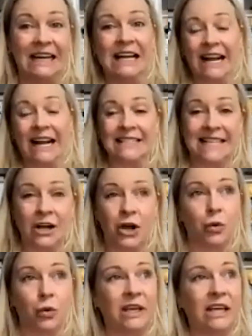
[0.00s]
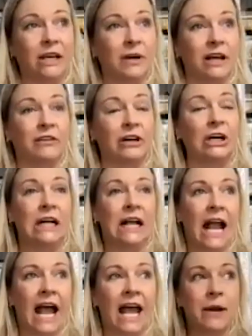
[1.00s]
I can stay all week, whatever.
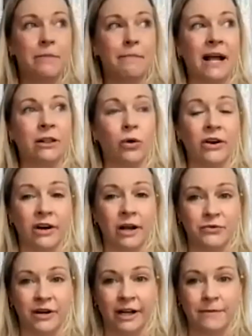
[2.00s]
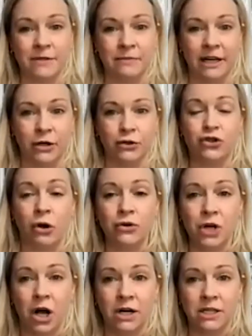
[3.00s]
And my lawyer comes running up to me and goes, don't
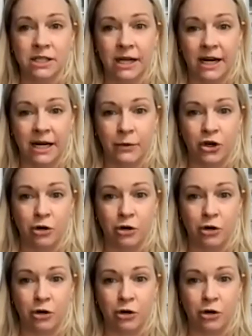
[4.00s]
talk to anyone.